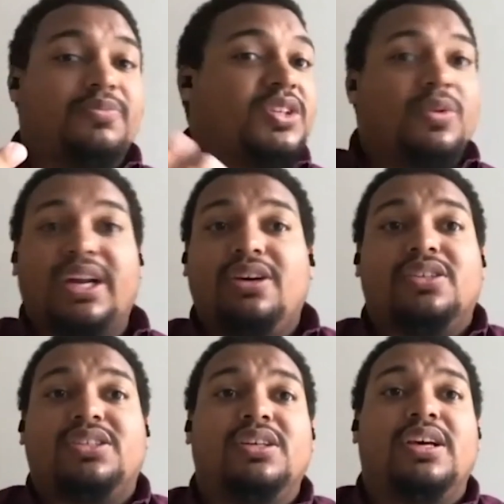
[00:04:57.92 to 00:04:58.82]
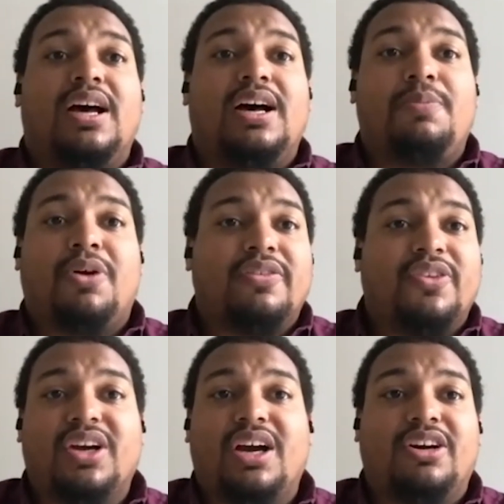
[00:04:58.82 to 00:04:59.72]
someone else, part of
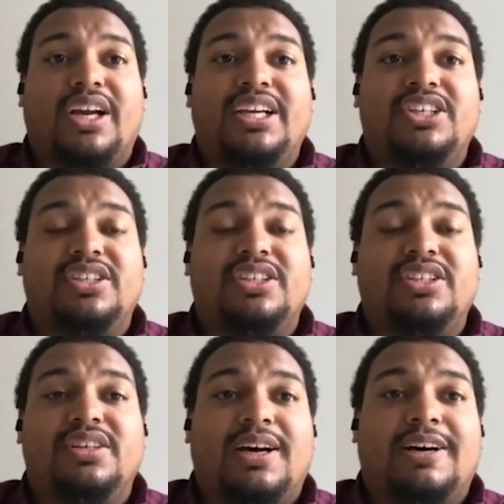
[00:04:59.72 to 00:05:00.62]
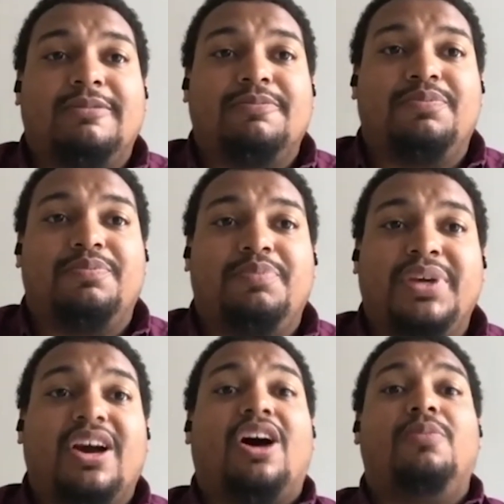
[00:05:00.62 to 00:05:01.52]
your congregation.
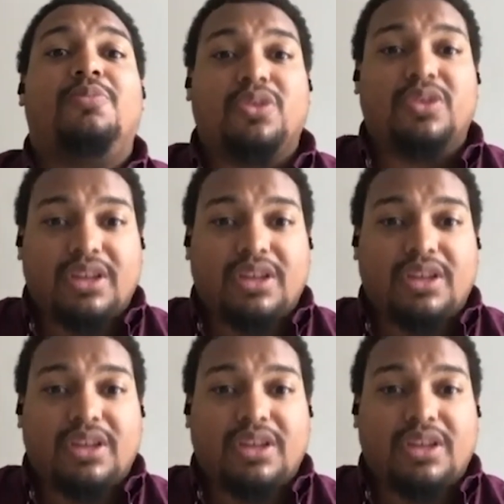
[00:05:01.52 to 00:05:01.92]
being humble